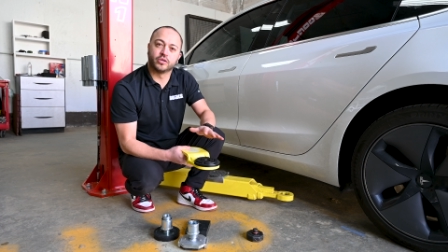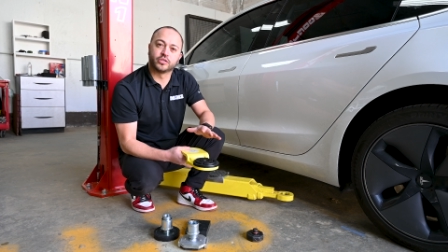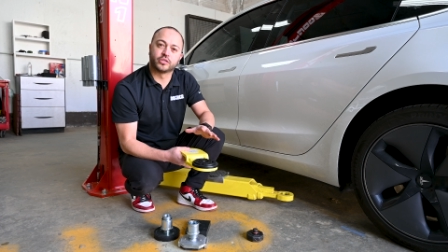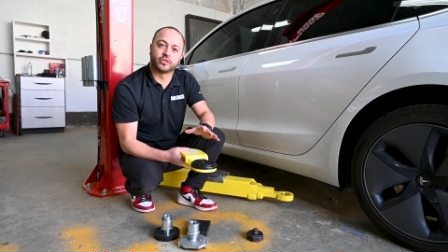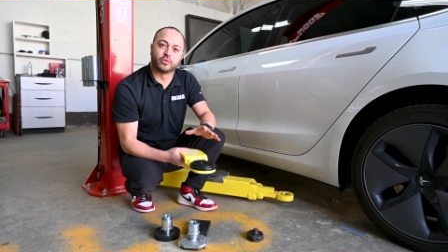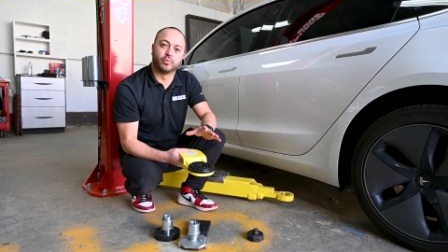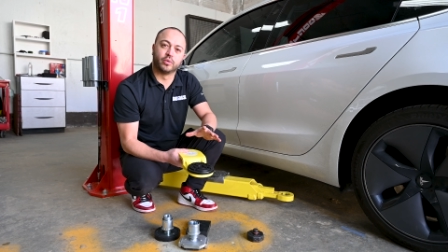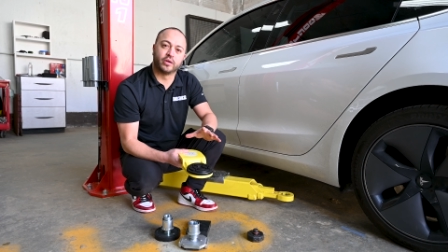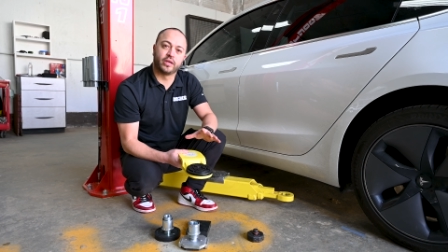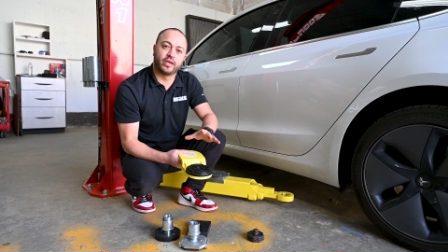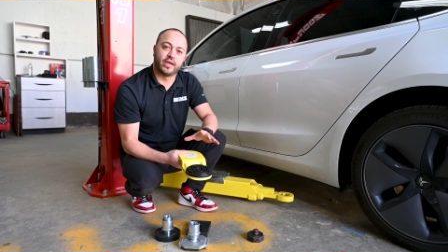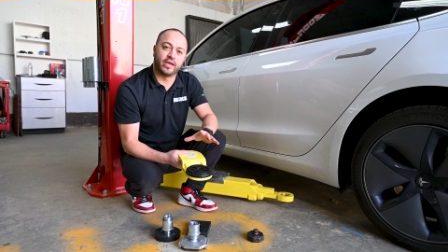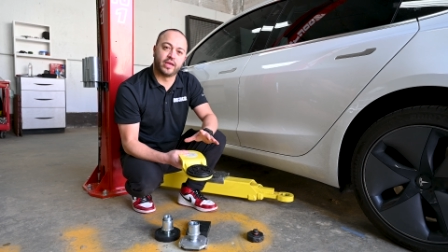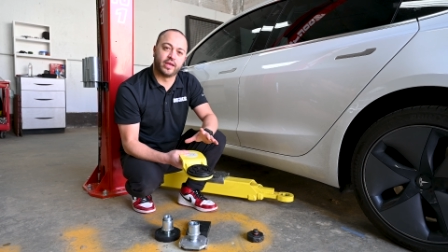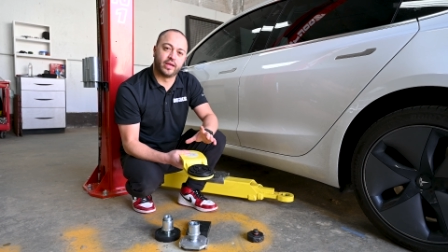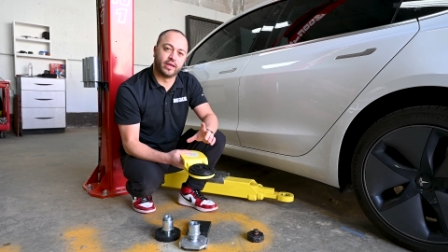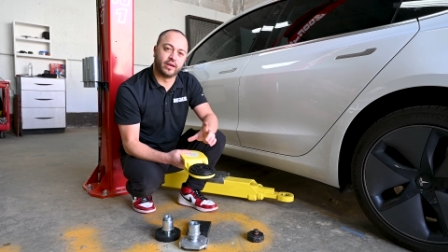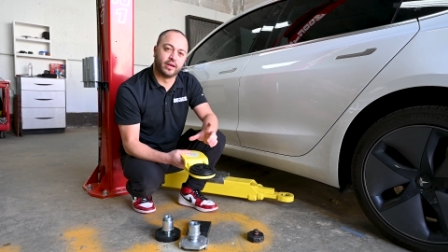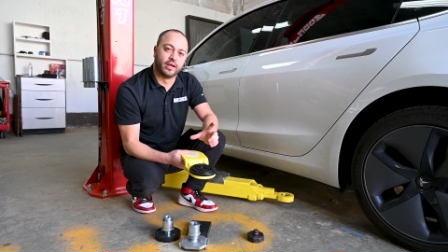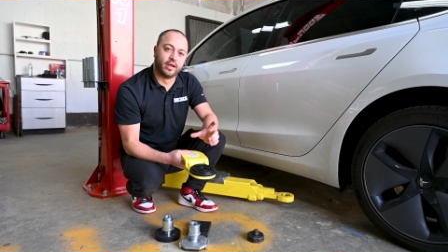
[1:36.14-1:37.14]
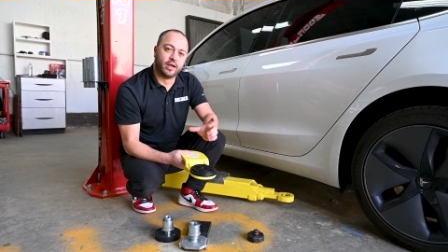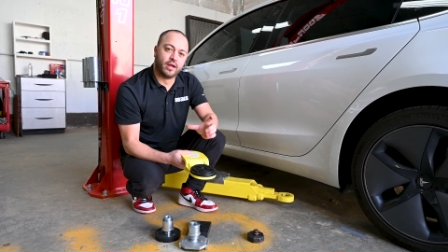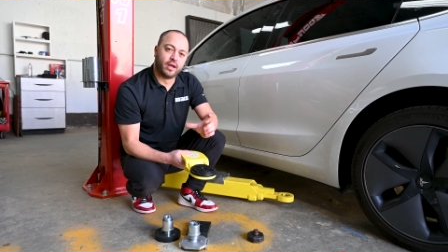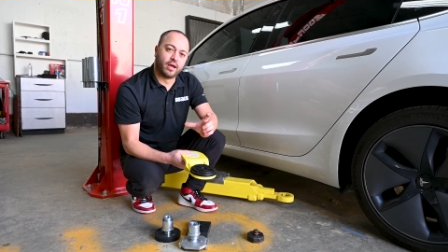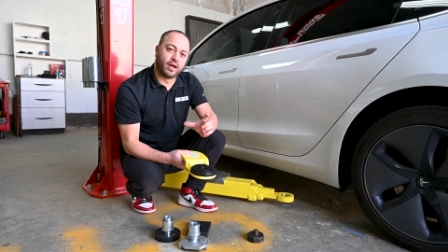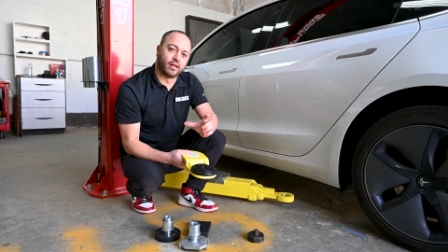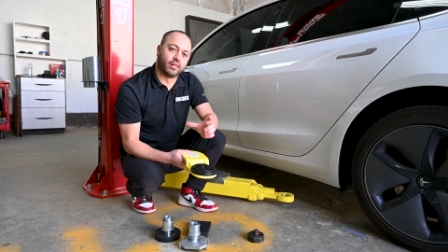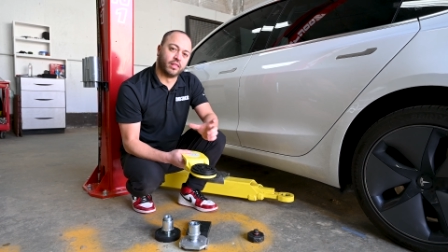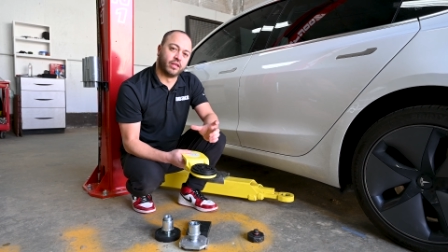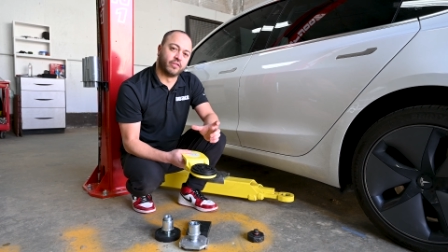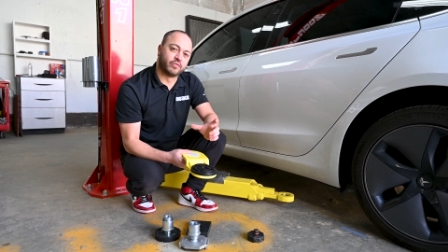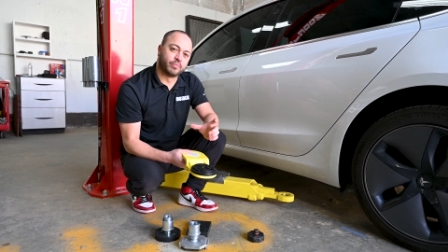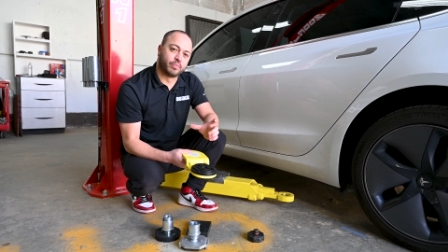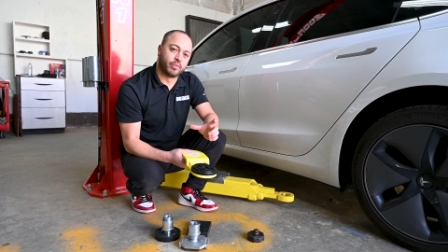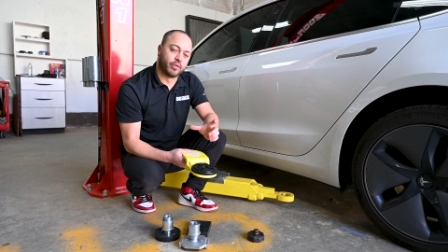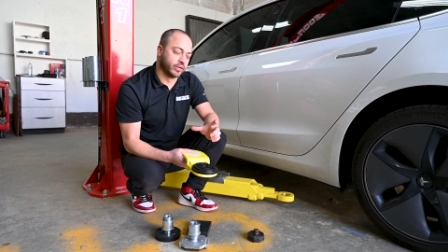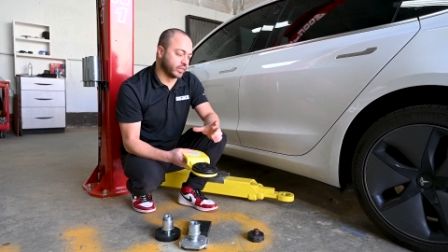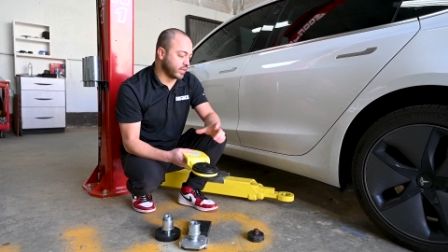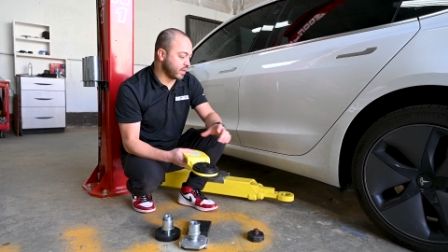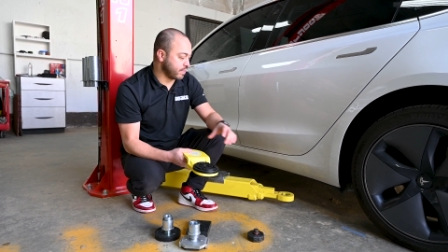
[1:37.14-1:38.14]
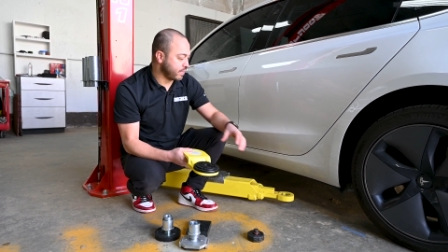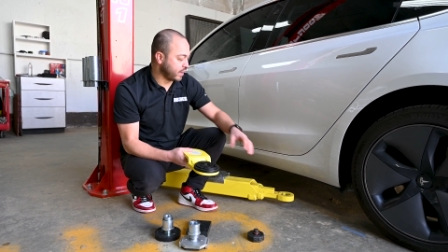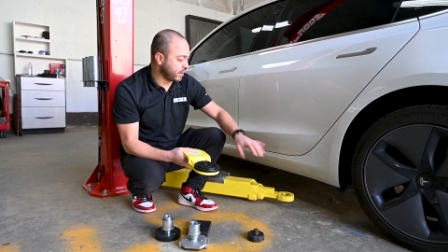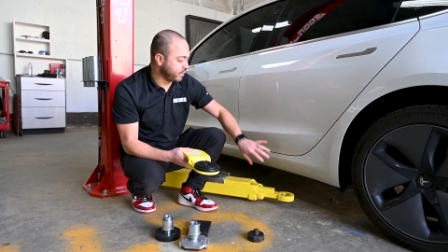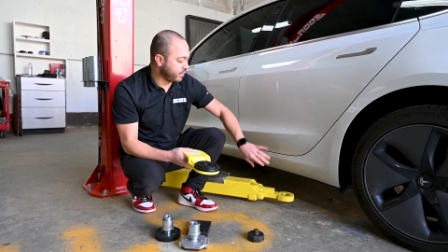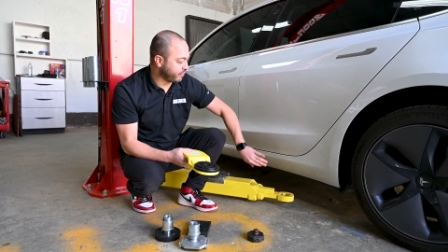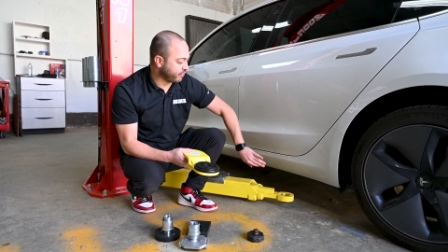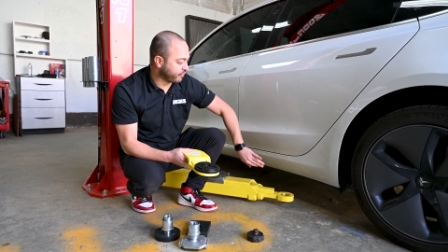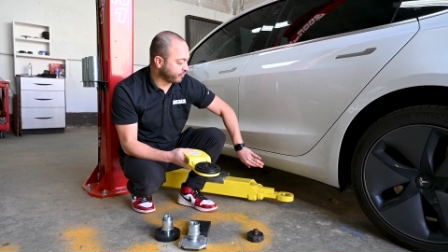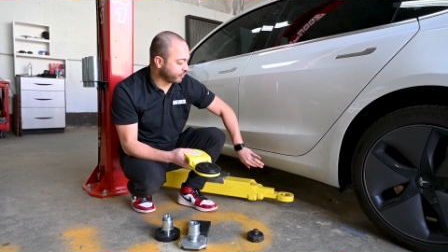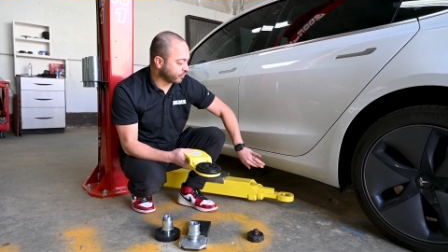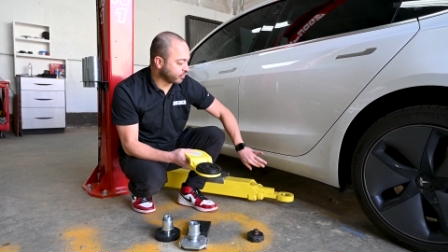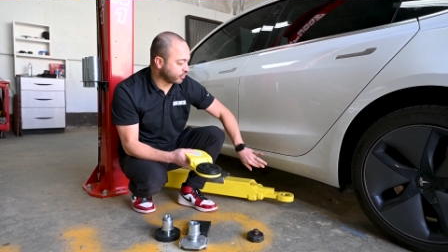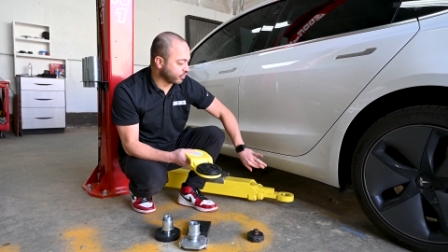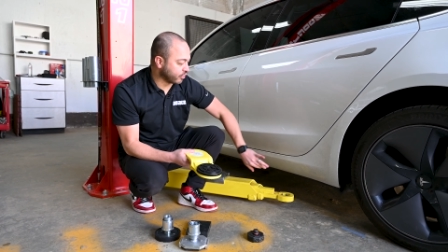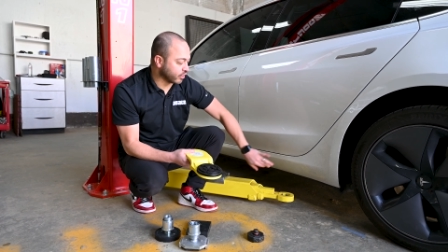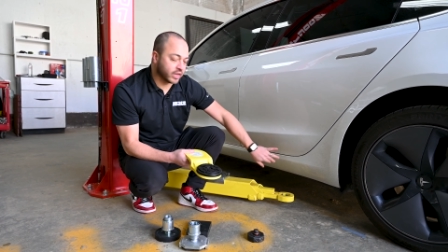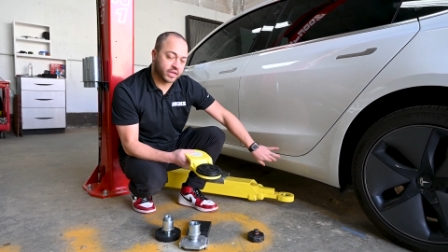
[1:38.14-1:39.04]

is to really hit a lift point that may be further